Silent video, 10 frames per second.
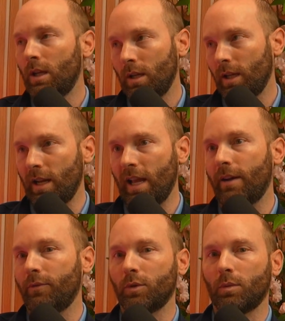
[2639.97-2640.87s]
And have
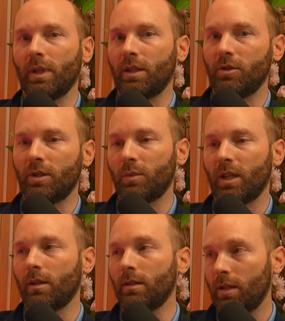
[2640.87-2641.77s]
those relationships that
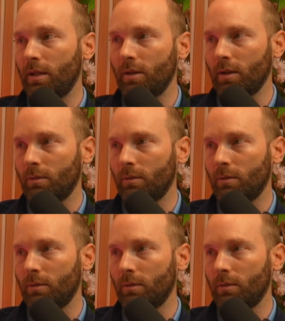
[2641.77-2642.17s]
continue.